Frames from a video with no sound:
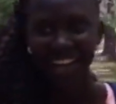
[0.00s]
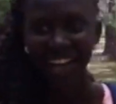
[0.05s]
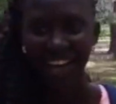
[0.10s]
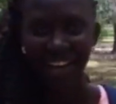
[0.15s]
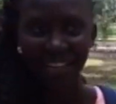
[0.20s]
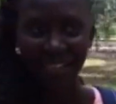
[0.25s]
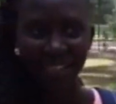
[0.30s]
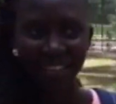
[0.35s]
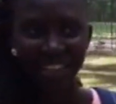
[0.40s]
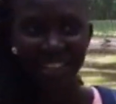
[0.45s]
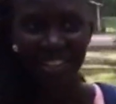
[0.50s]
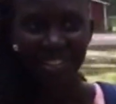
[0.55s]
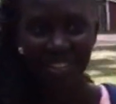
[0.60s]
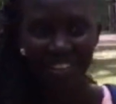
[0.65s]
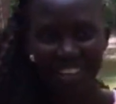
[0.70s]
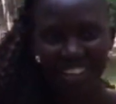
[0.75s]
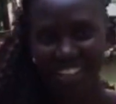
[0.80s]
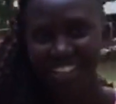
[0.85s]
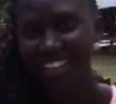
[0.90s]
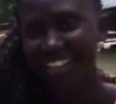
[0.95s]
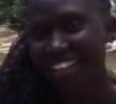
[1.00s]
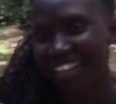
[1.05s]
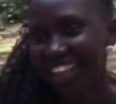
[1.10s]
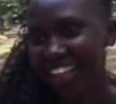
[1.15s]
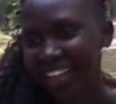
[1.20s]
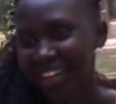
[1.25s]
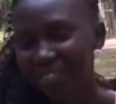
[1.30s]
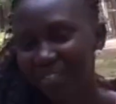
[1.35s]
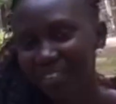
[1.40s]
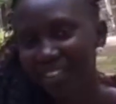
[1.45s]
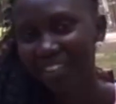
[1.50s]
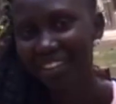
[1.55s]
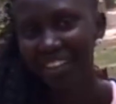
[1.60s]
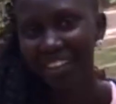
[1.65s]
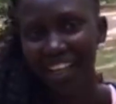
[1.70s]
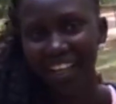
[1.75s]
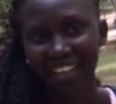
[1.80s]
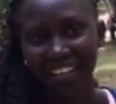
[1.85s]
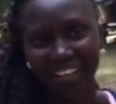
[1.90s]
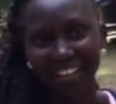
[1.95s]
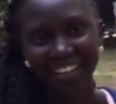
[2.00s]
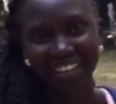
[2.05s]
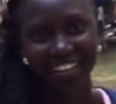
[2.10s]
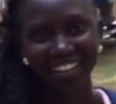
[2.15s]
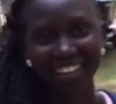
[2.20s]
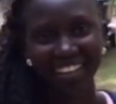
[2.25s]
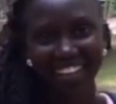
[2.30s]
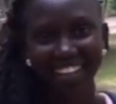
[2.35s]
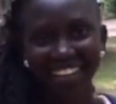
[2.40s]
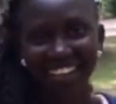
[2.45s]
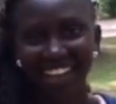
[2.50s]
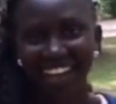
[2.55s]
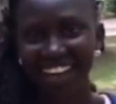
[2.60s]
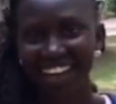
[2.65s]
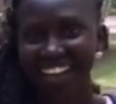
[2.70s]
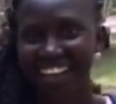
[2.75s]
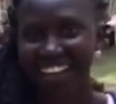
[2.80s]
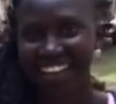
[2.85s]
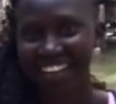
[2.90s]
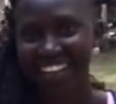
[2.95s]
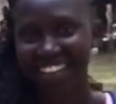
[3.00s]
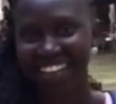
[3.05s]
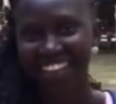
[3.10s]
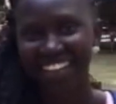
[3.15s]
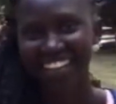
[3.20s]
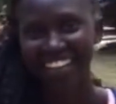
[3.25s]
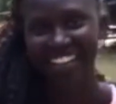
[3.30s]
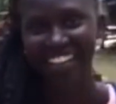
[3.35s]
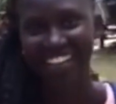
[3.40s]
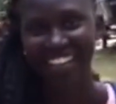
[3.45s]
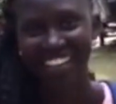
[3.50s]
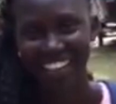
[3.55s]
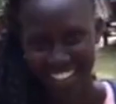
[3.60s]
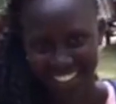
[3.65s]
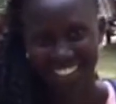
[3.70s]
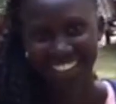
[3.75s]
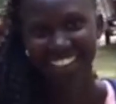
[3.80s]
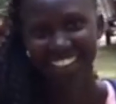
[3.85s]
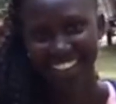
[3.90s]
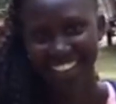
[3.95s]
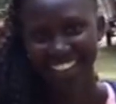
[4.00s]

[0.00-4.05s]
Calumet? I'm a trainee. I'm Were you just oh. waving to me? Yeah. You were waving to me.